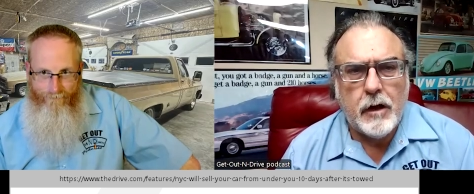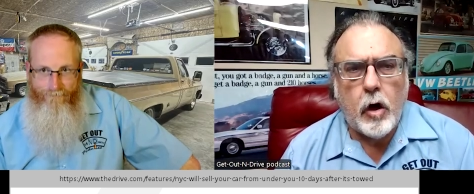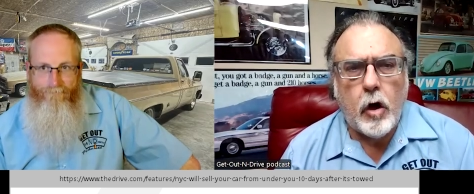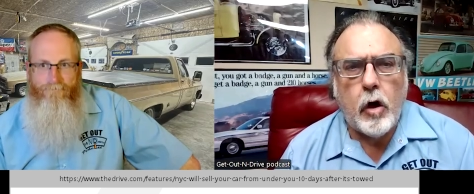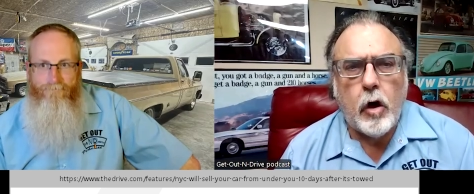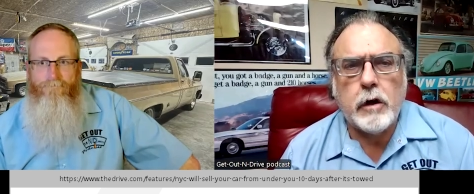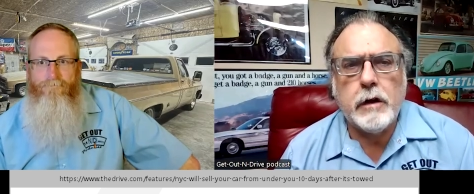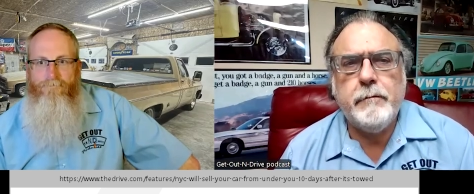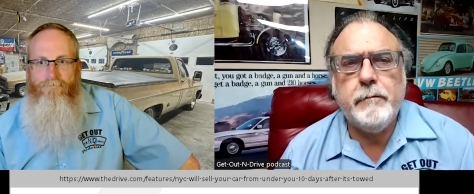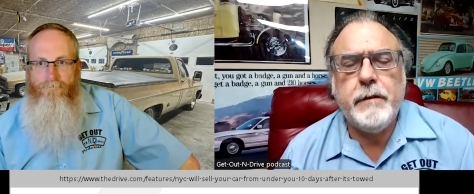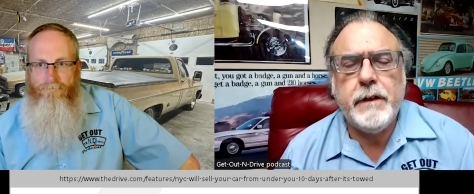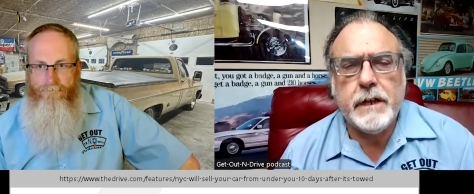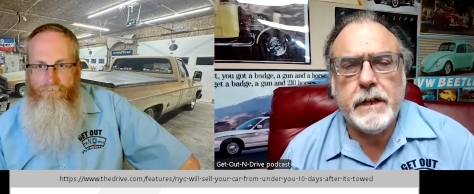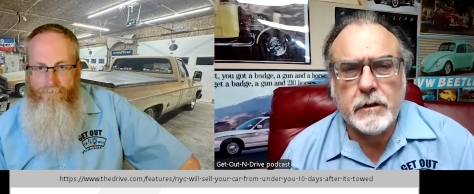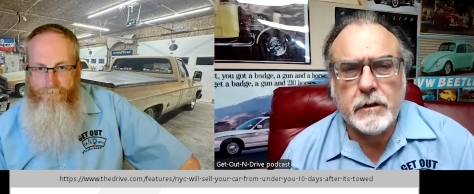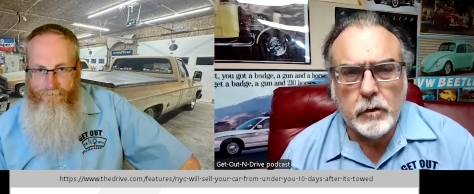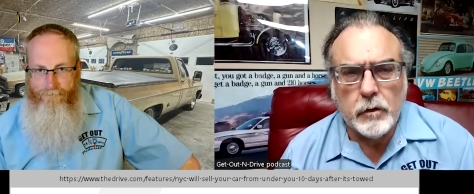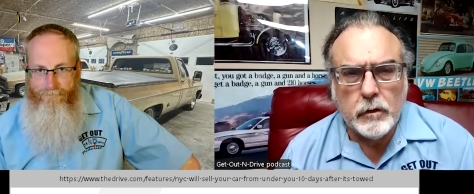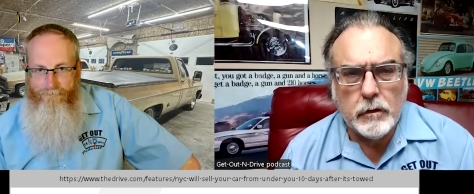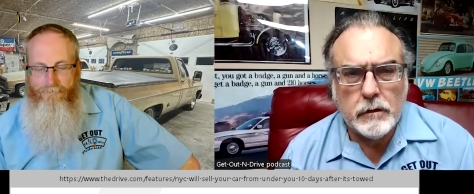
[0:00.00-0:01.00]
Speaker 1: on a
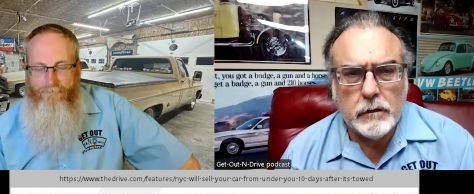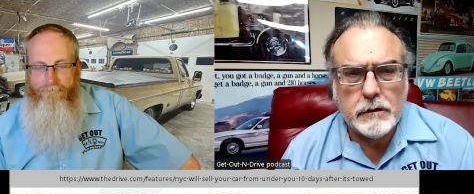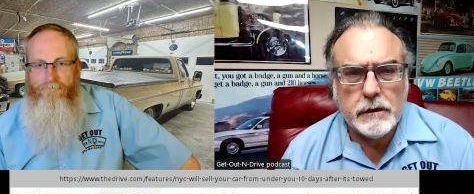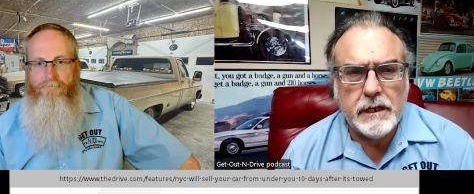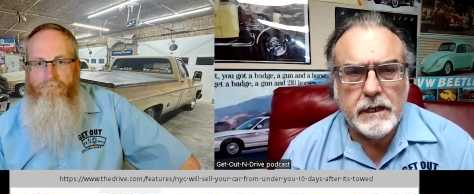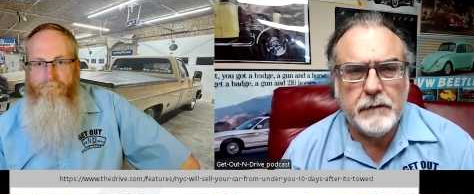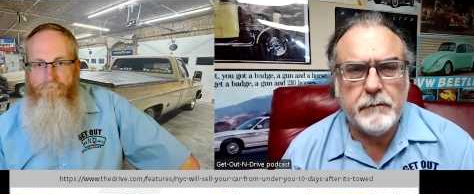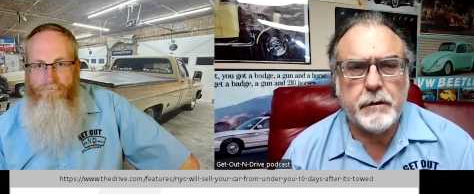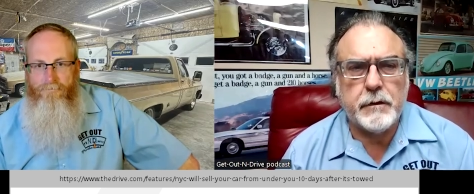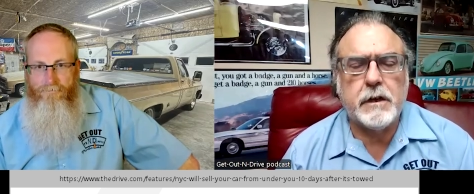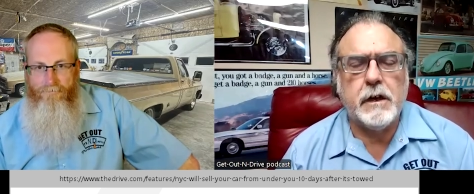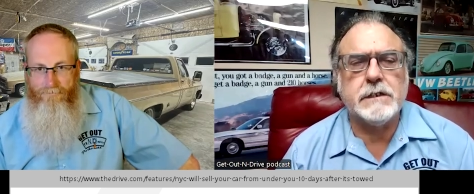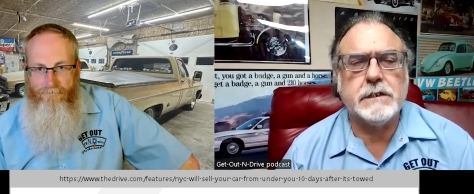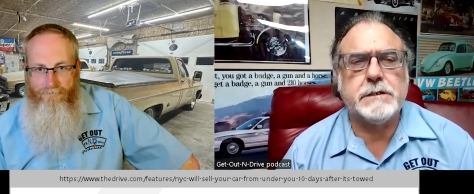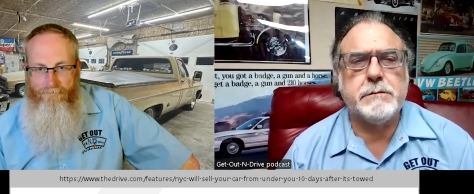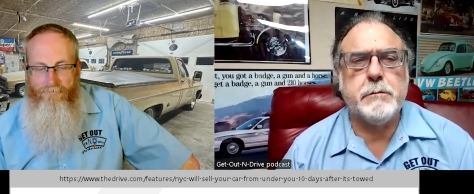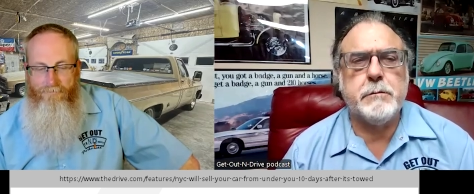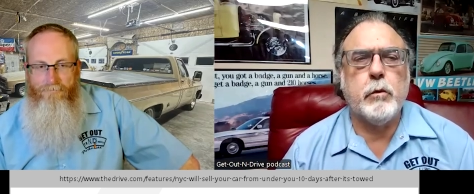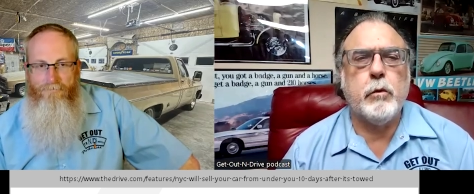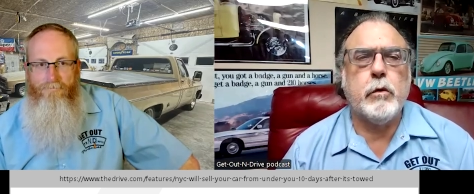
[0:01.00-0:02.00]
vehicle if a
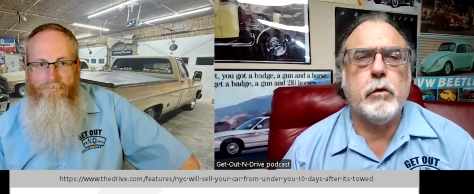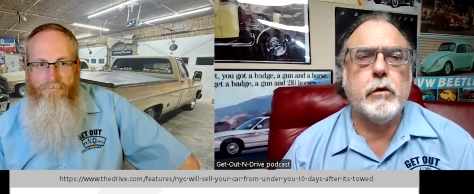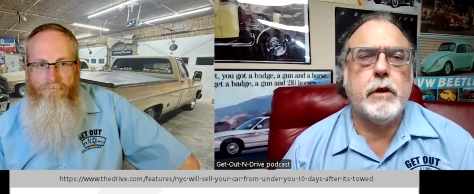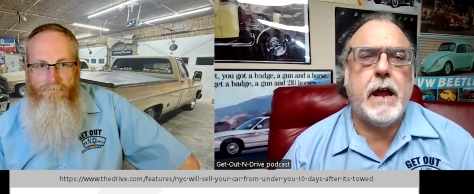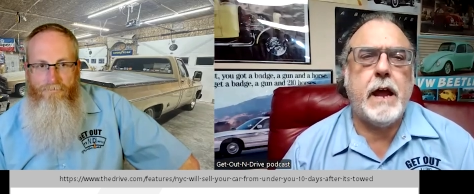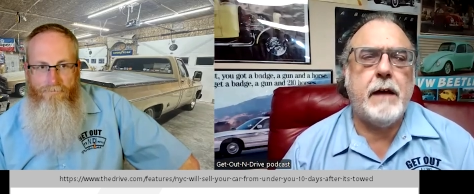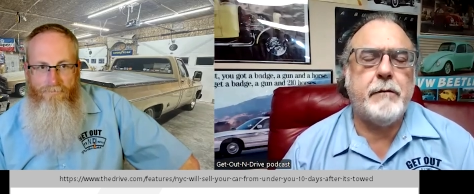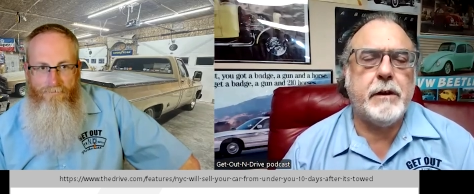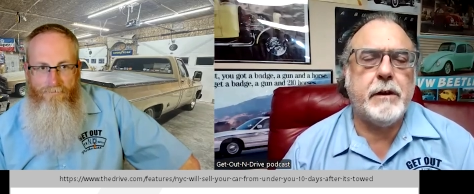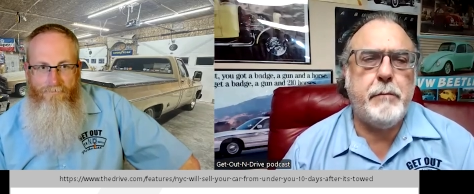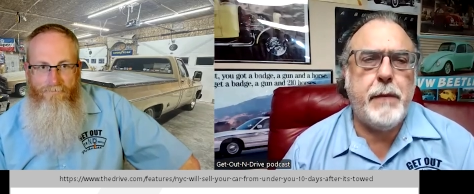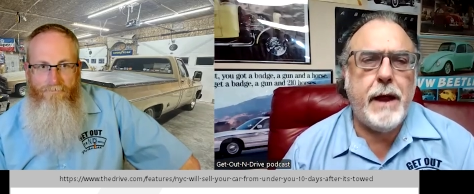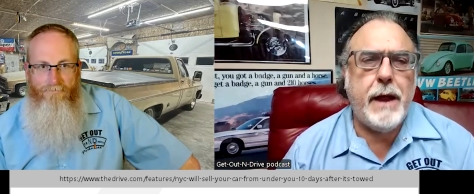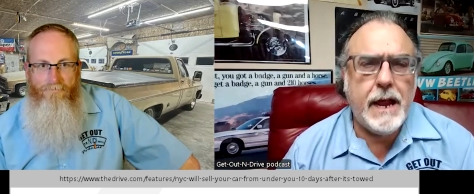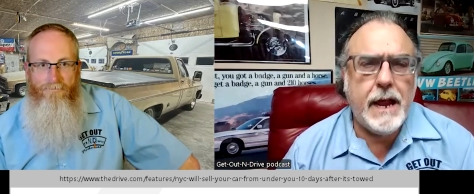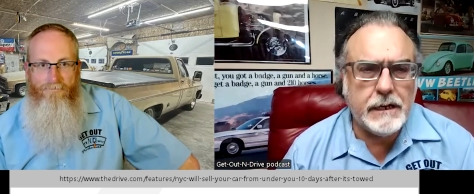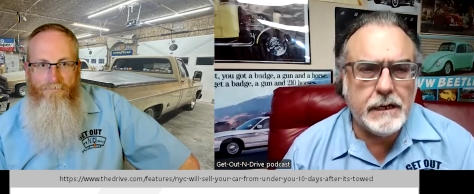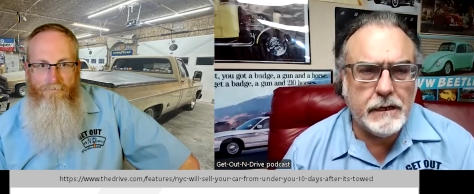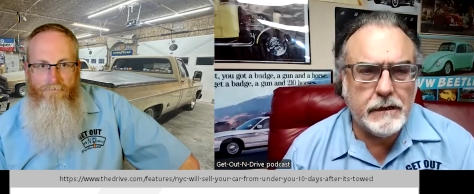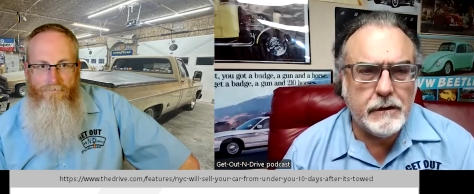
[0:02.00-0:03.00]
customer were to have it
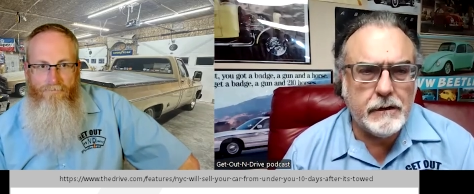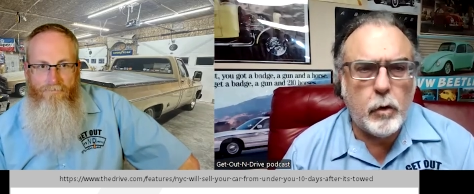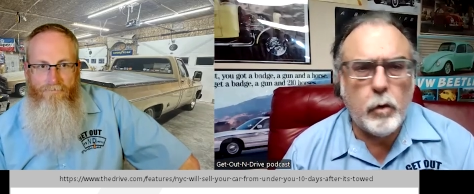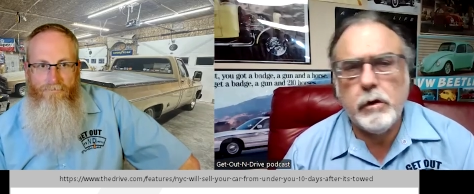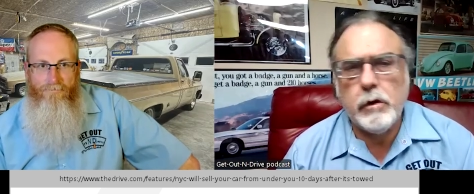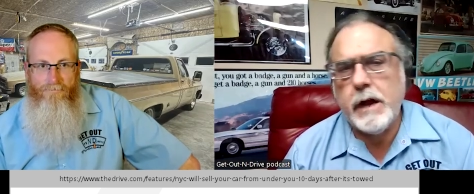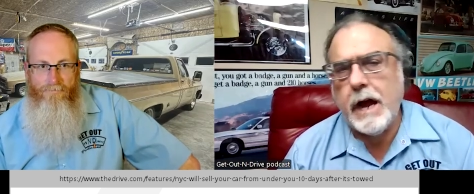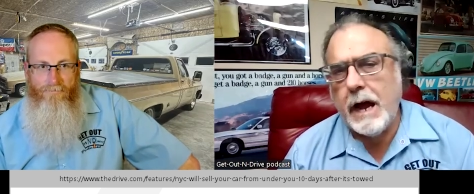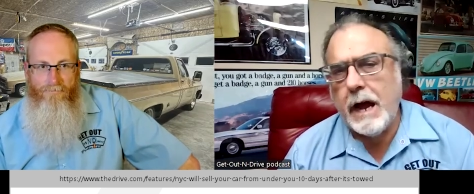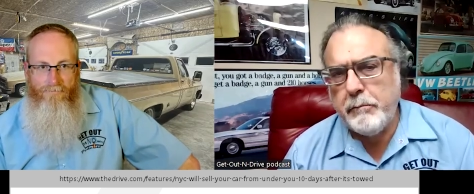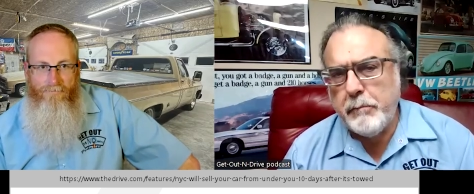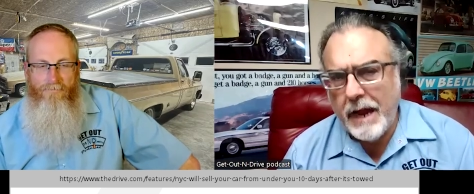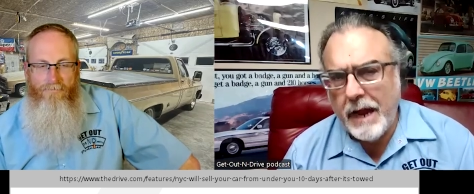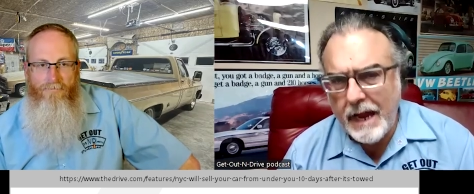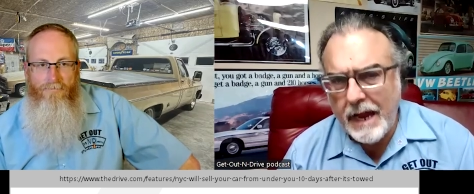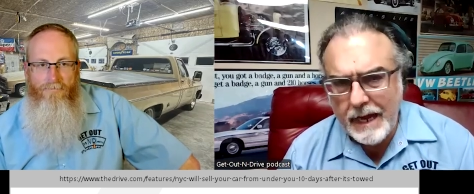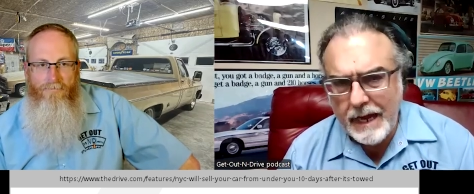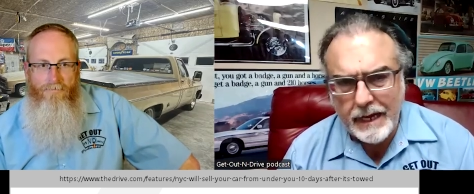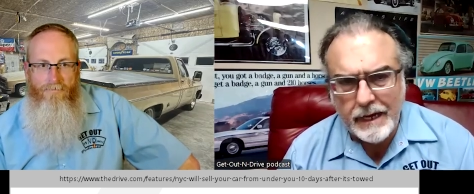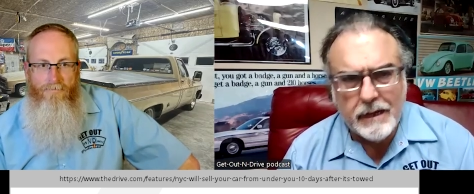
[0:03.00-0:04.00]
abandoned or not
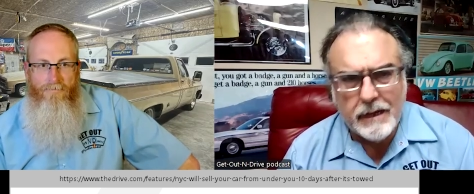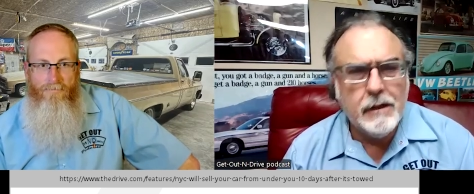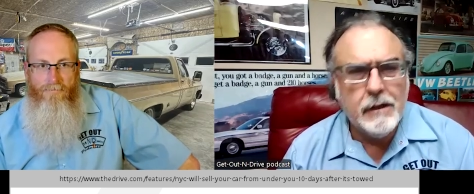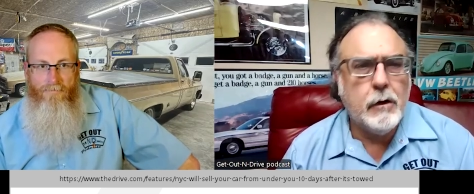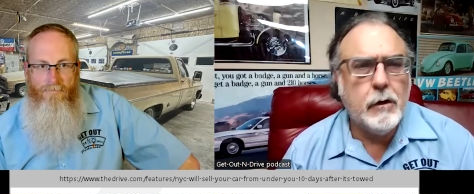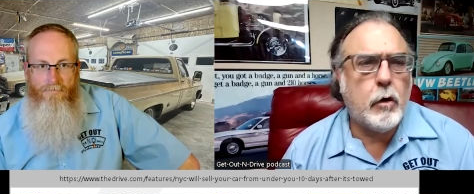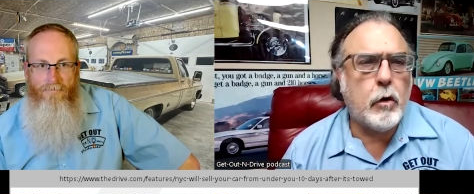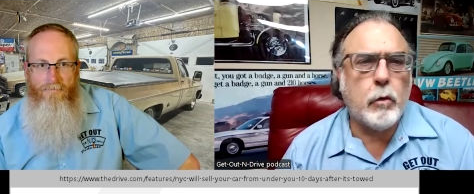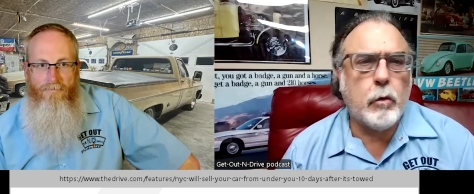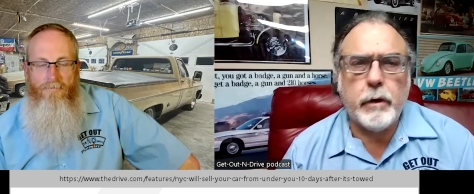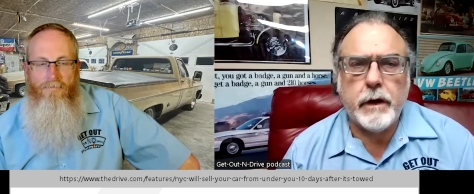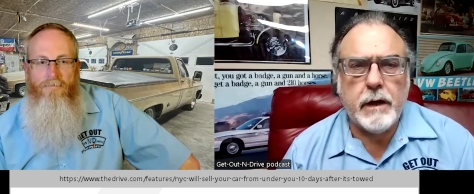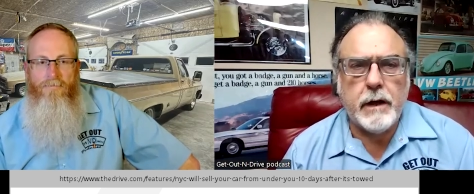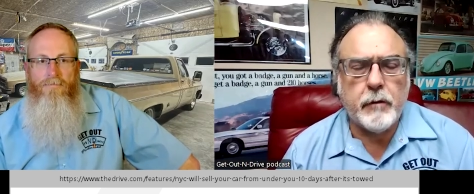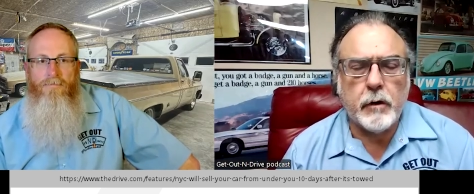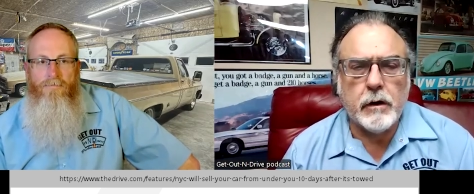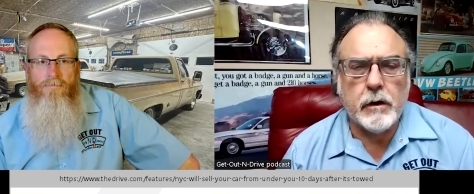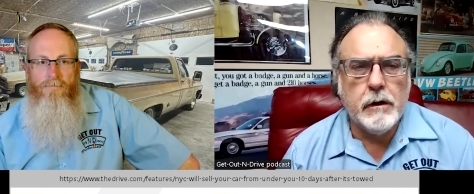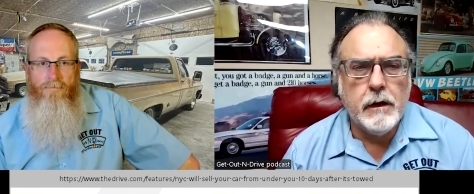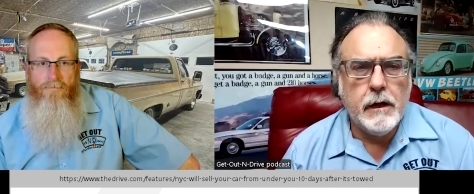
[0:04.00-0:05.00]
pay or
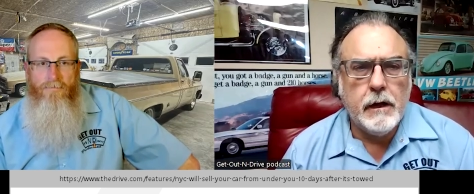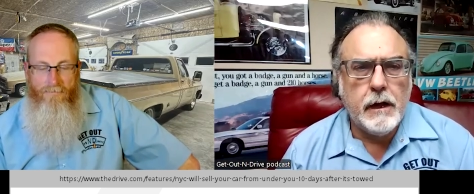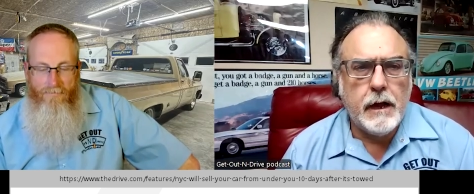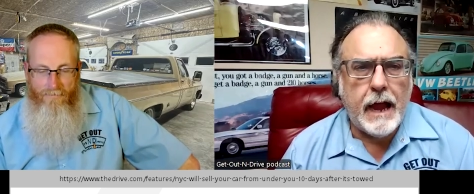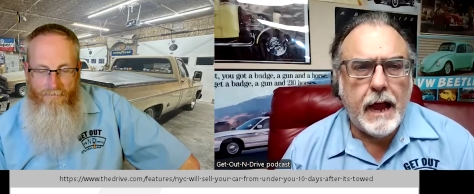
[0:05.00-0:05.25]
whatever.